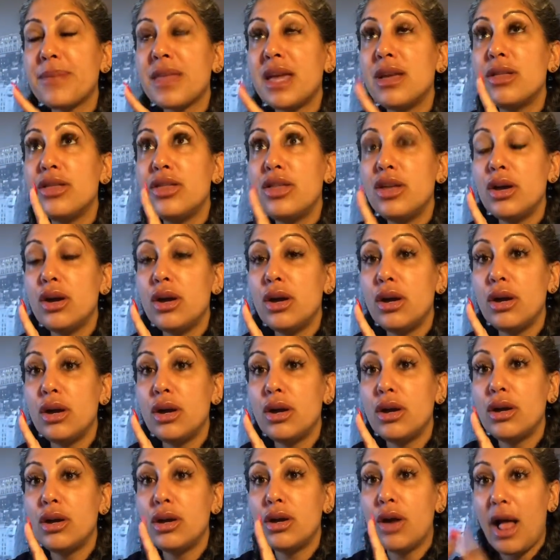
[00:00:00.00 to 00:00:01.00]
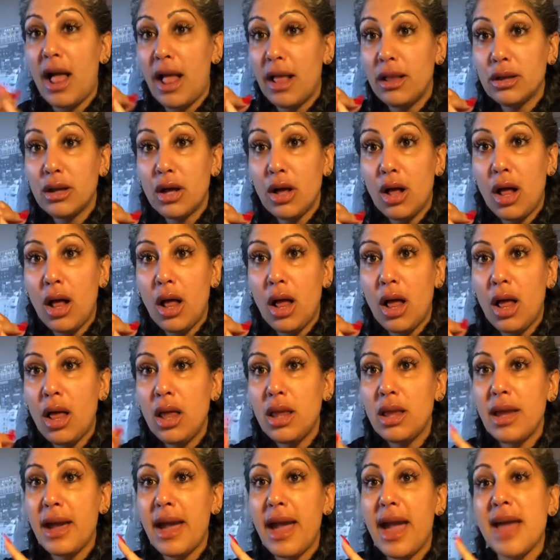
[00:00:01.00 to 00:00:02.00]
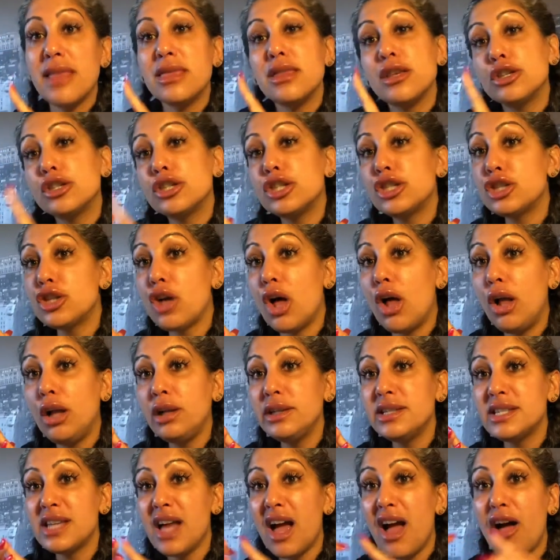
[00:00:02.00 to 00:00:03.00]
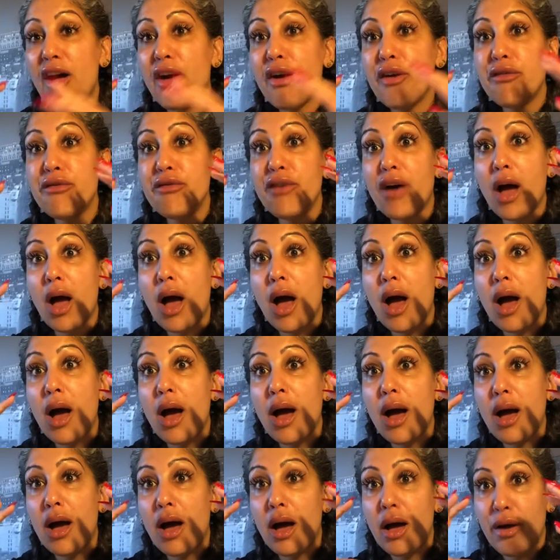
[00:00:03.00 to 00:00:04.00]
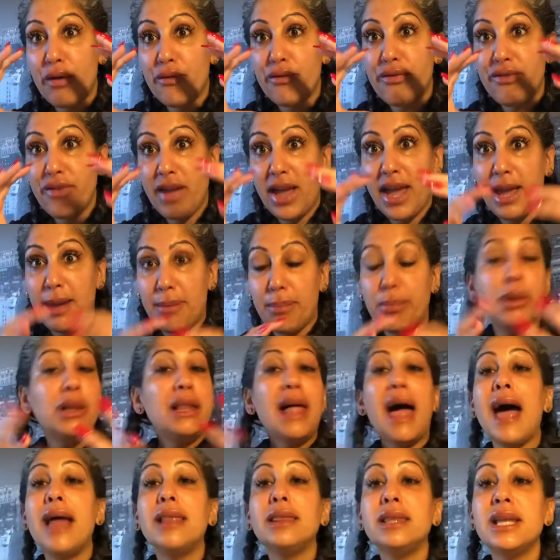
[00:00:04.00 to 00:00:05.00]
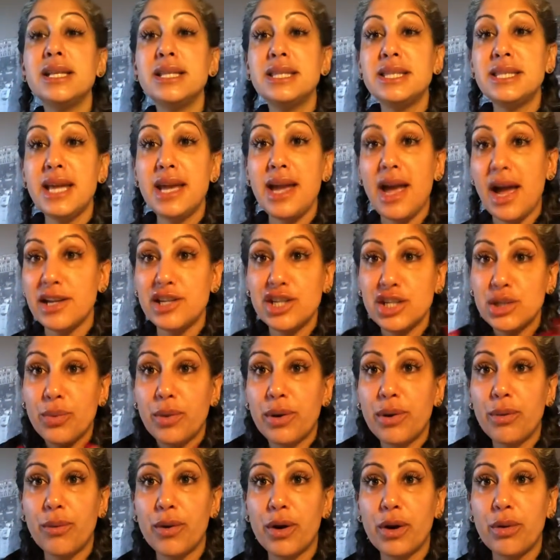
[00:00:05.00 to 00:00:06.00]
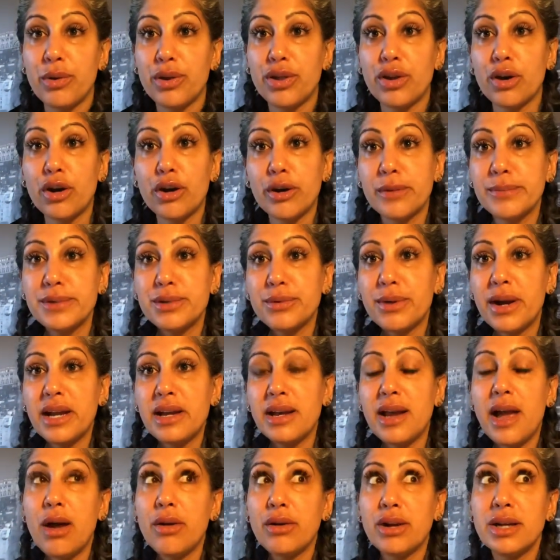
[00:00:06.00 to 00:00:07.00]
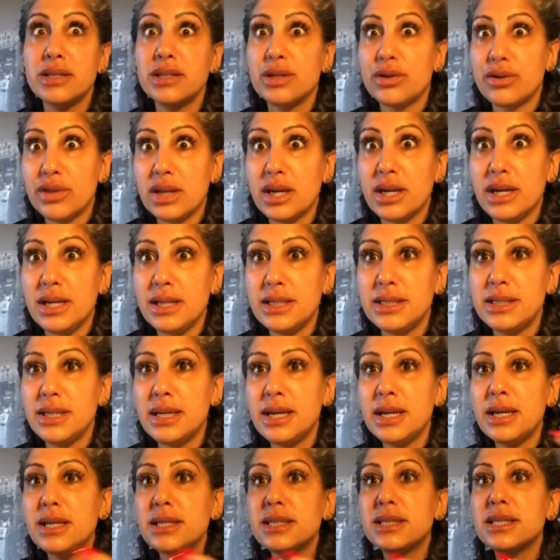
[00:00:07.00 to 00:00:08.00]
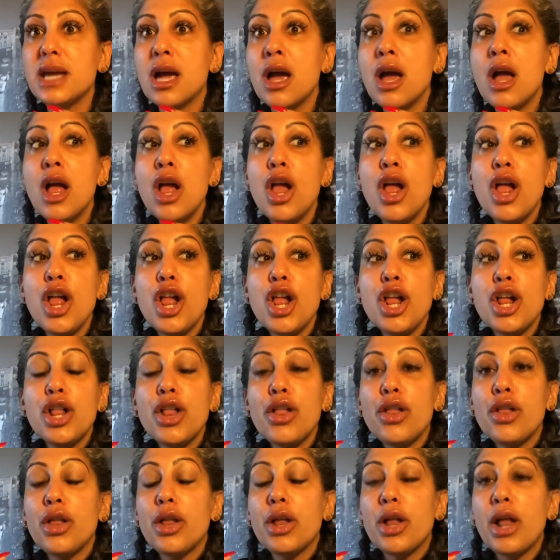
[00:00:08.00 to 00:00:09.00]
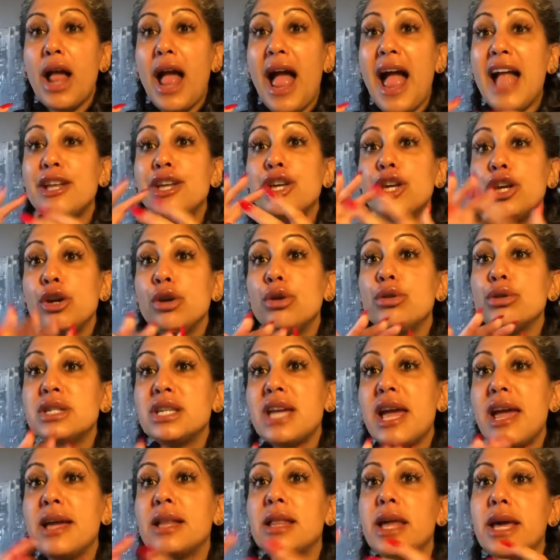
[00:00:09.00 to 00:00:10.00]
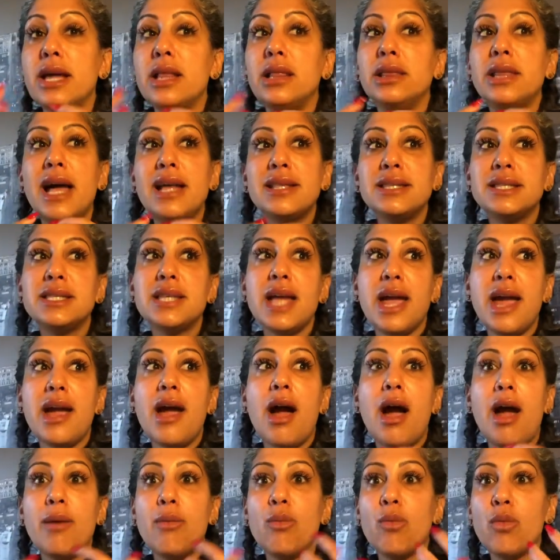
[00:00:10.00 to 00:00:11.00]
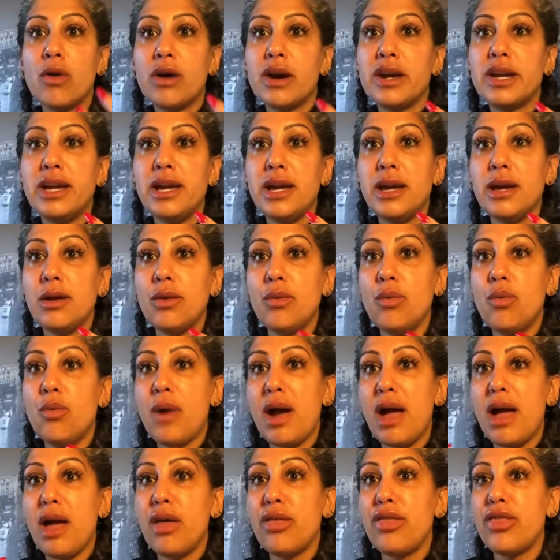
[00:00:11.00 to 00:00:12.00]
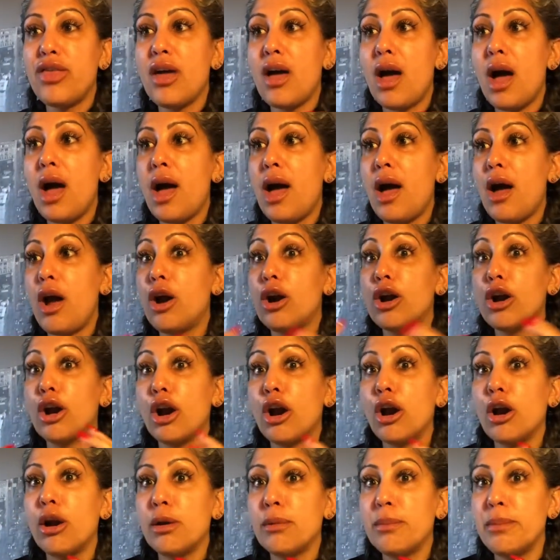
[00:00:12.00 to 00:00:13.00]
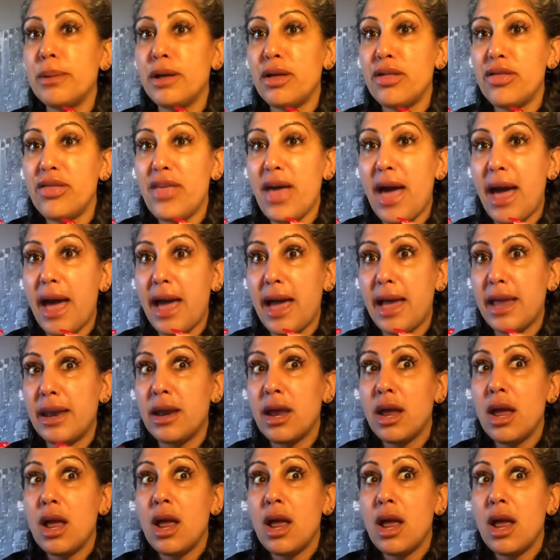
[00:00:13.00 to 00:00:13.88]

the alcohol and the salt of a plant, let's say, I just want to work with herbs right now because they're the easiest. And you take, like, let's say I'm working with a herb that